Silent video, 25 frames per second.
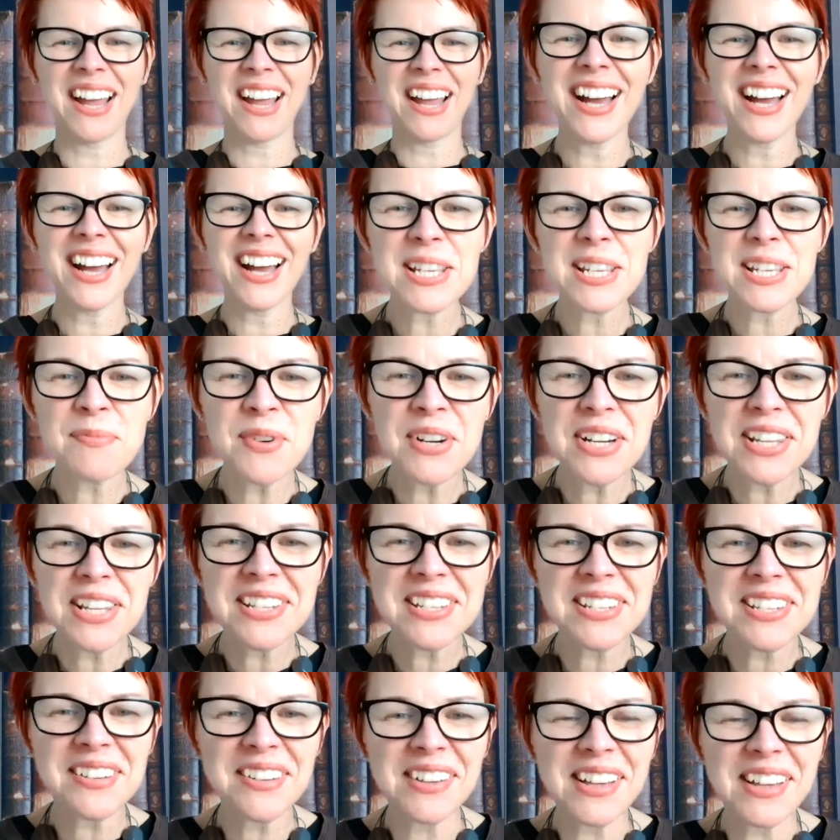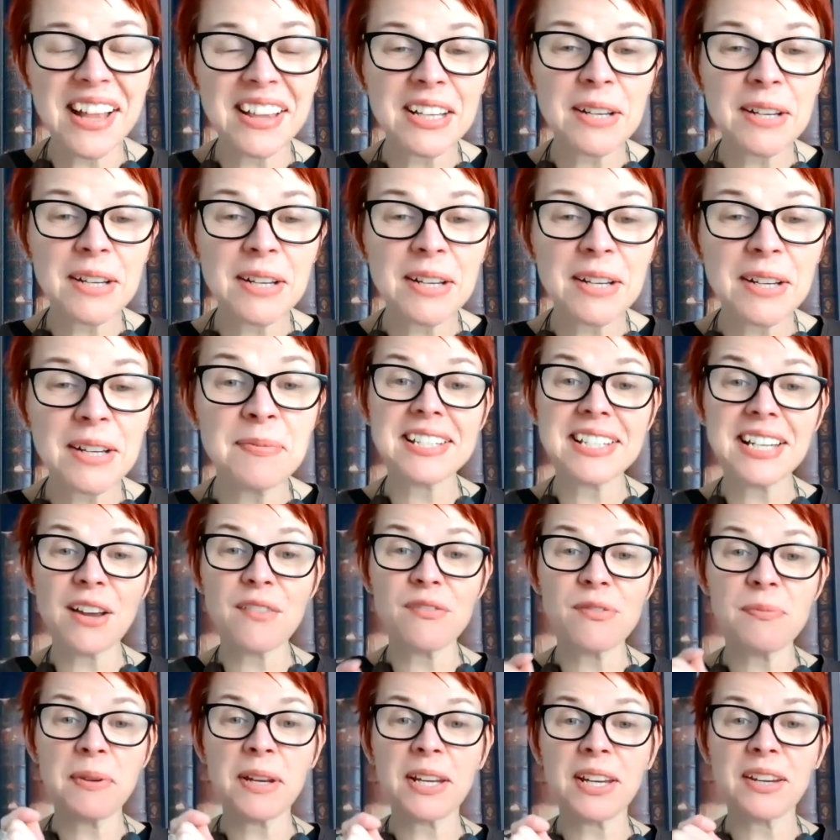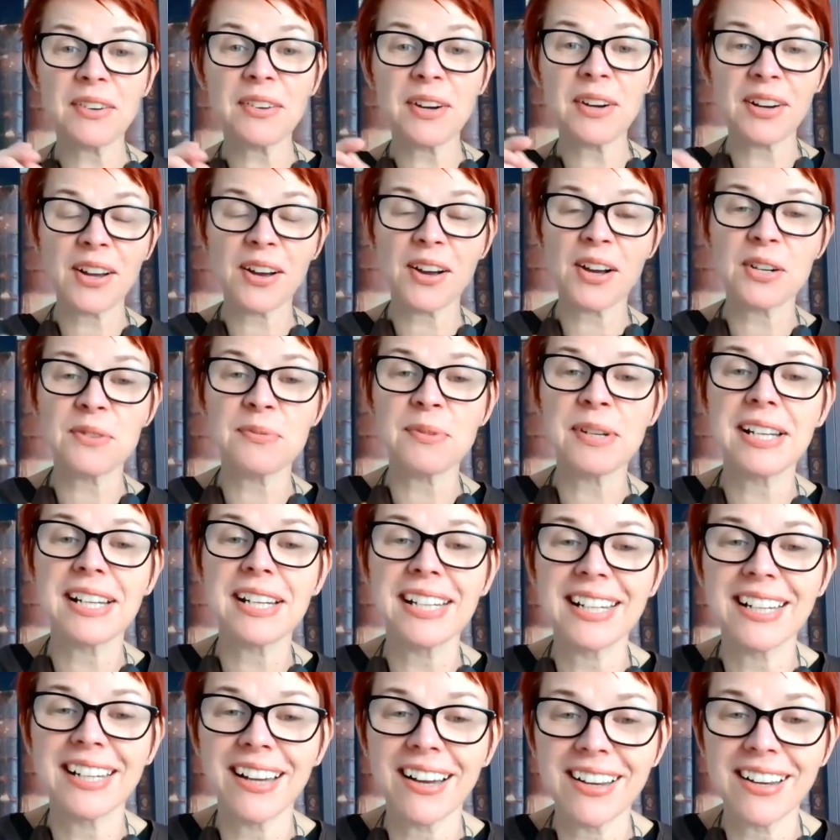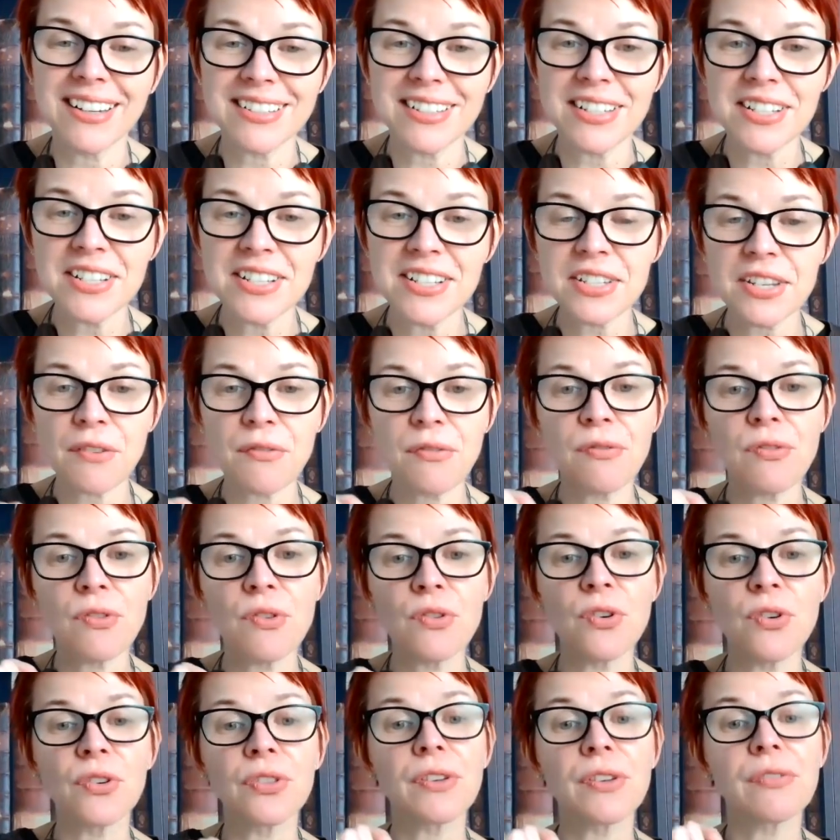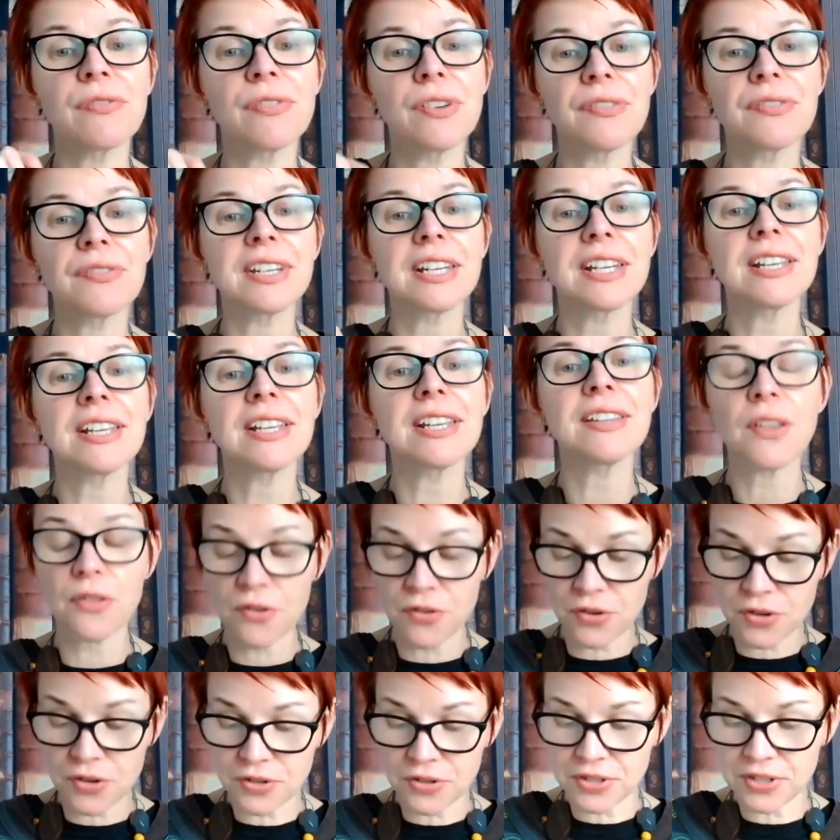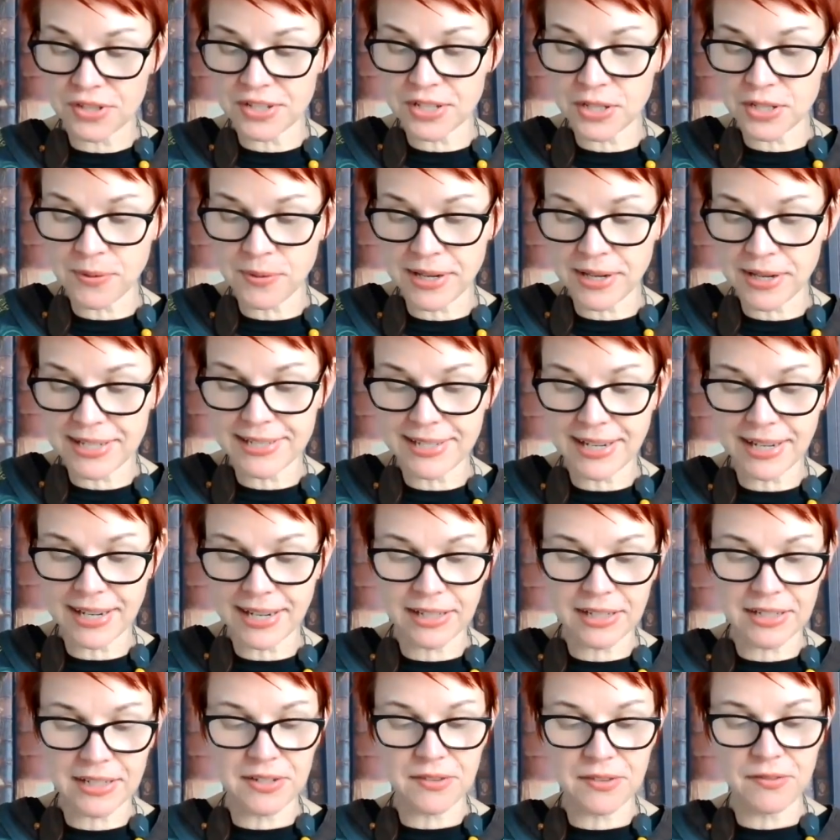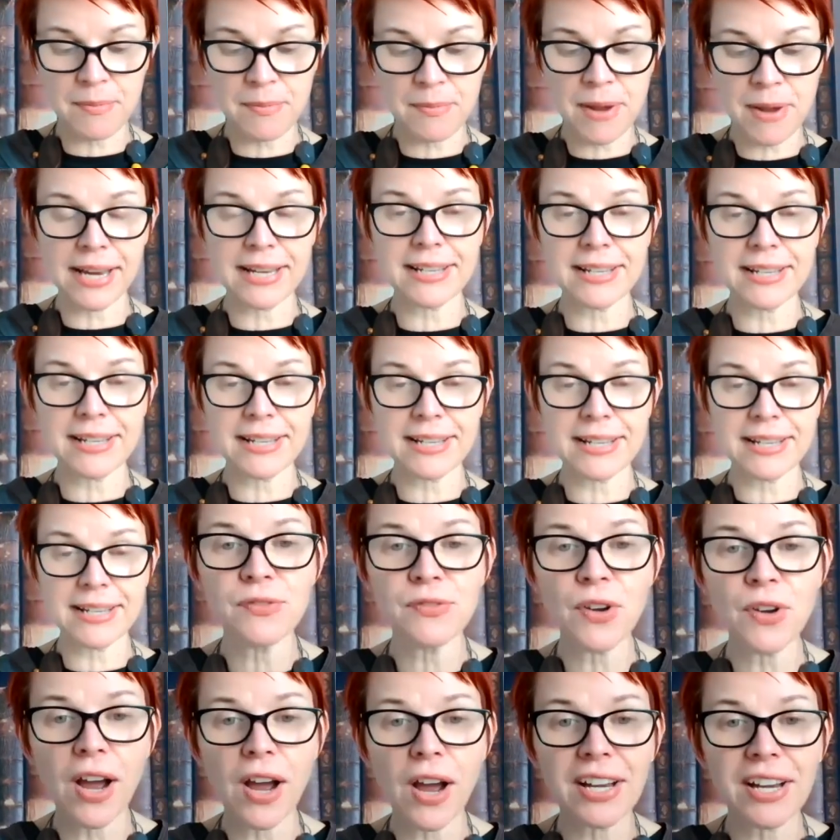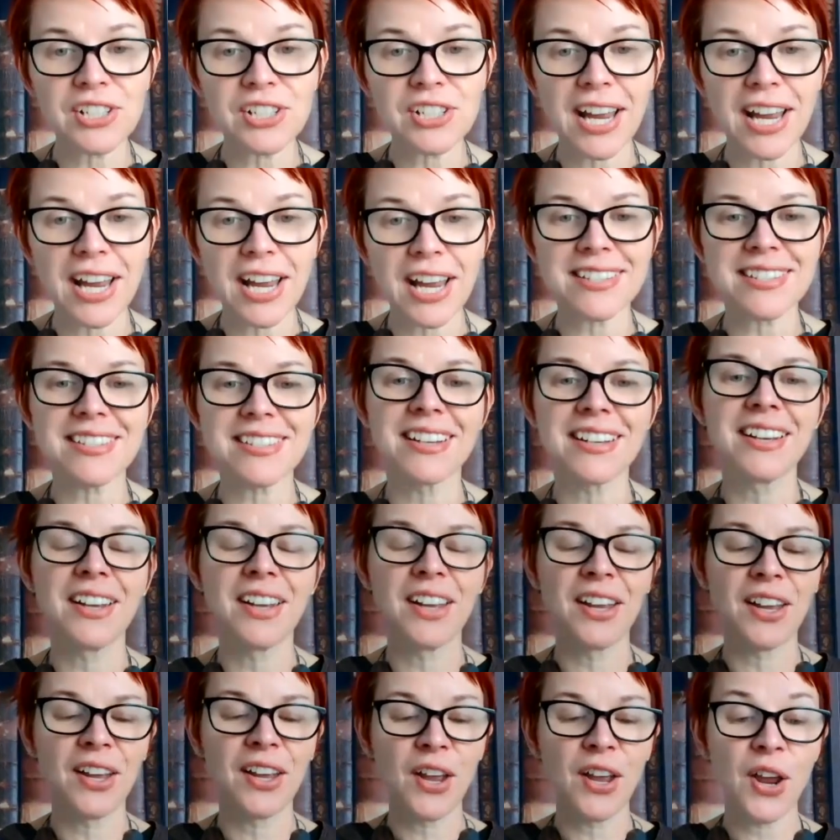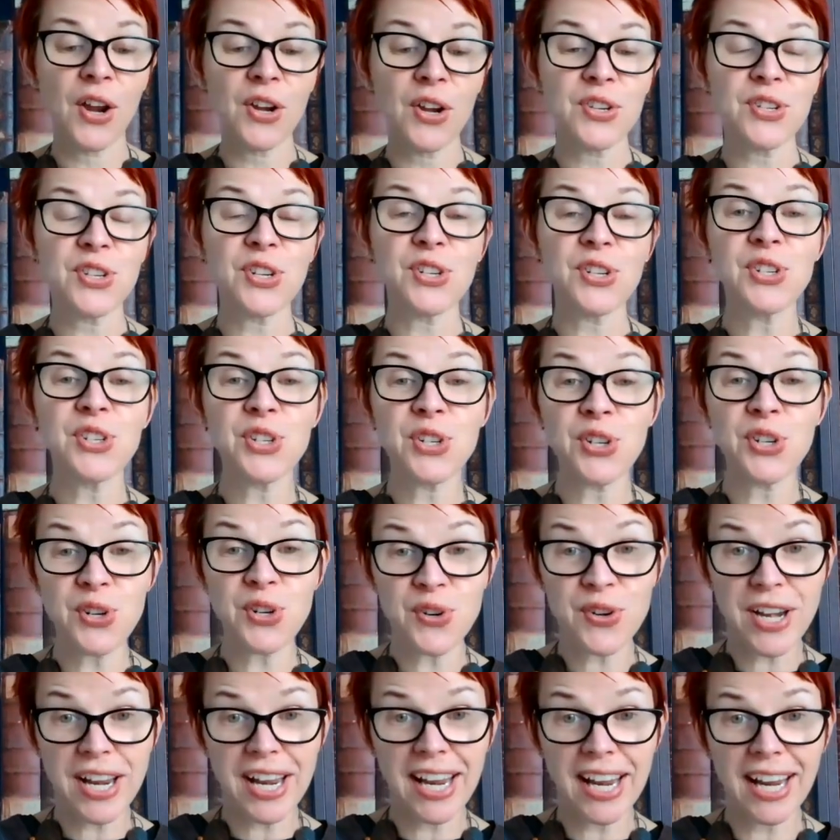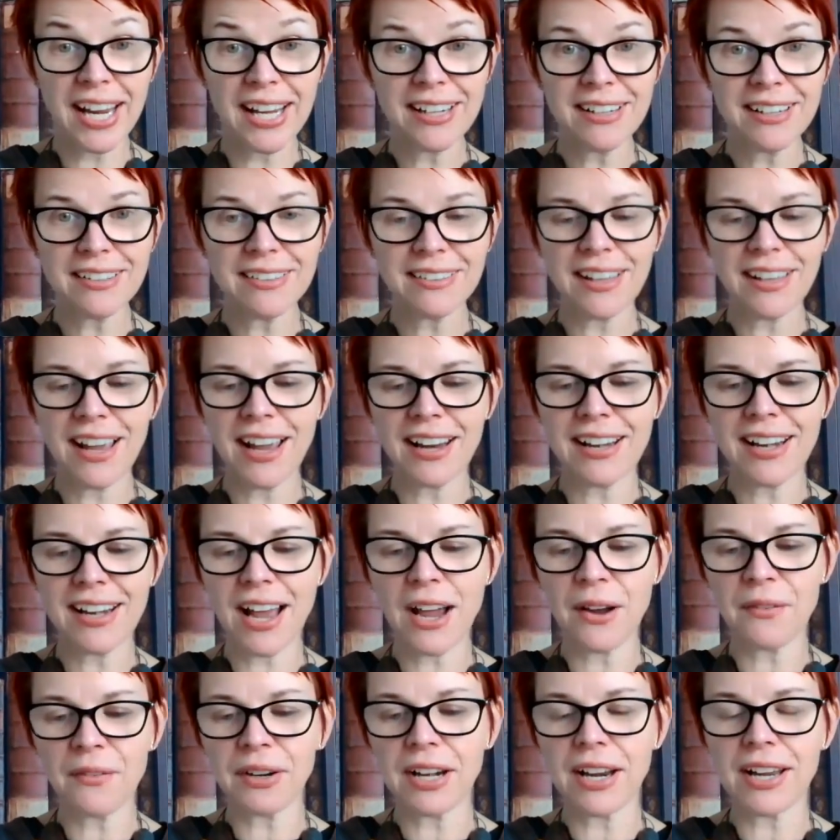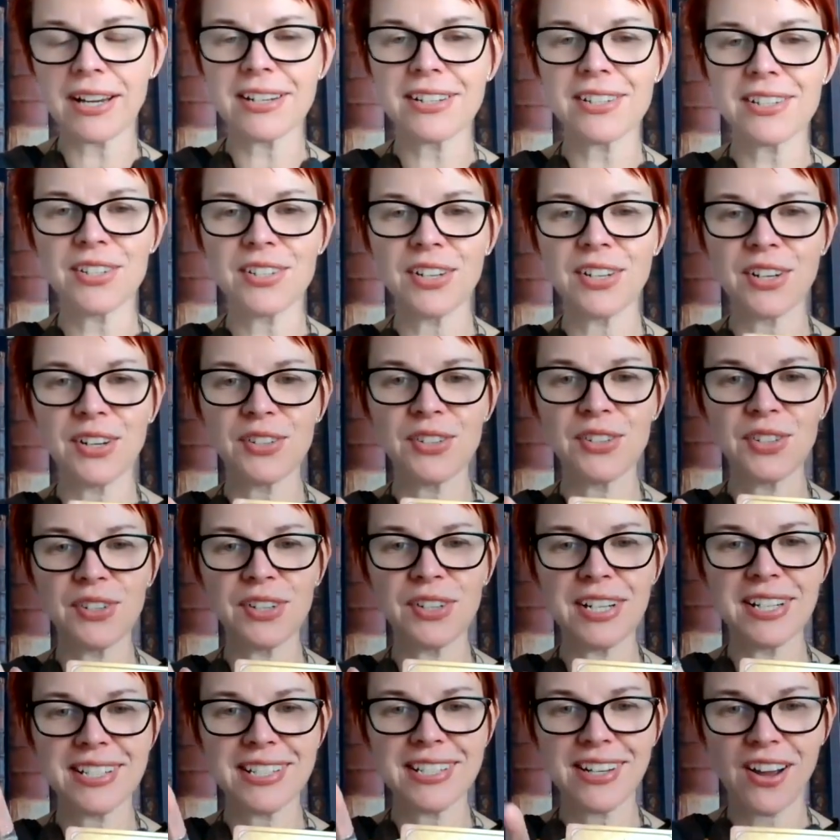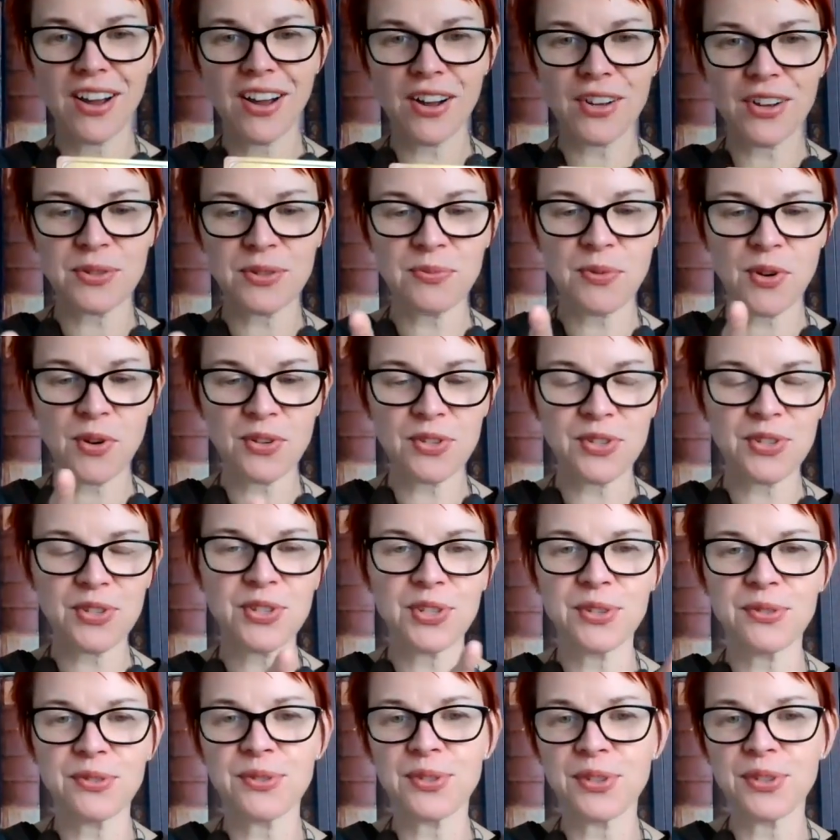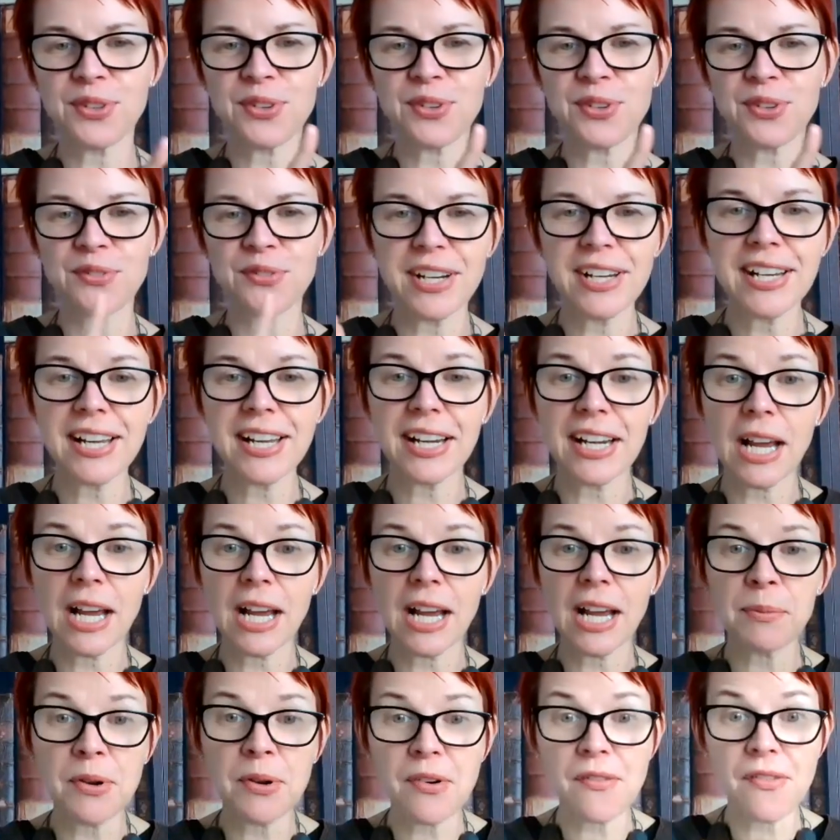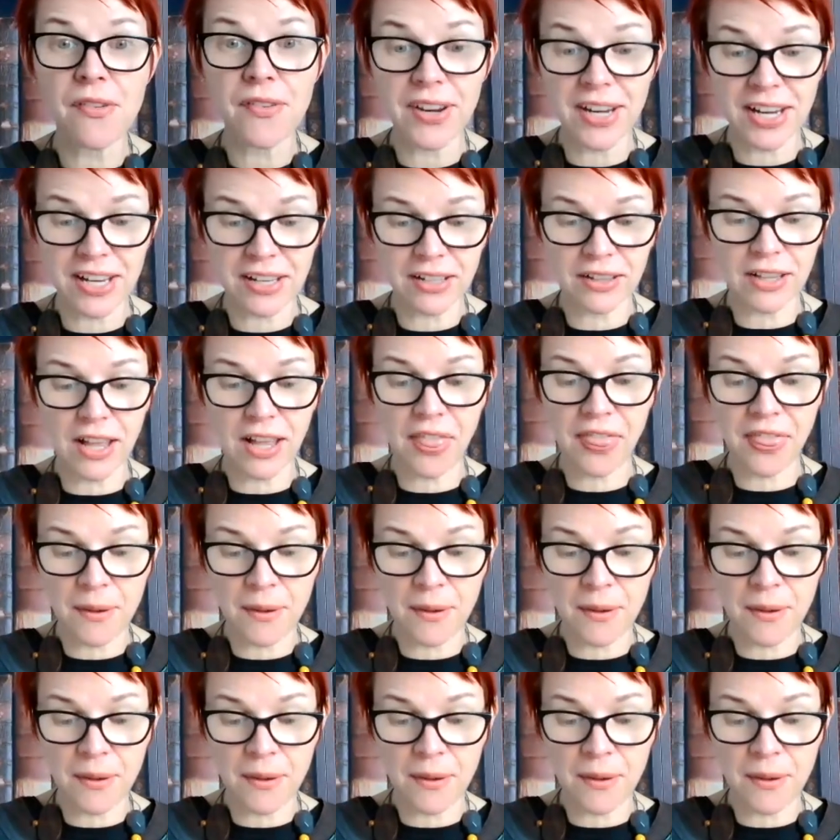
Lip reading: Hi, it's Marina, the Soul Alchemist. It's time for Pick Your Own Card Weekly Guidance for the 15th through to the 22nd of May. So if you've not had a chance to tune in, then I would like you to tune into cards 1, 2, or 3, and I'm going to reveal